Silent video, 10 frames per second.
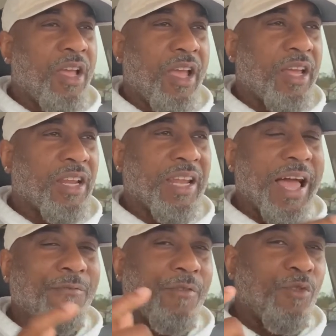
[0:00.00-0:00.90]
and a
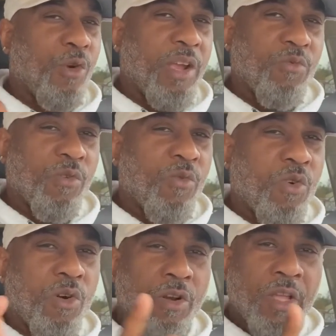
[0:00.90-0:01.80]
life of great
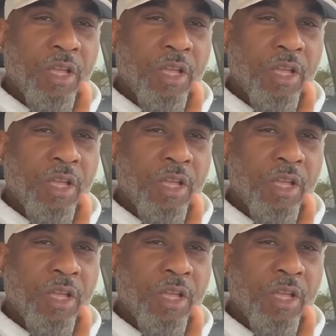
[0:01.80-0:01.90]
reward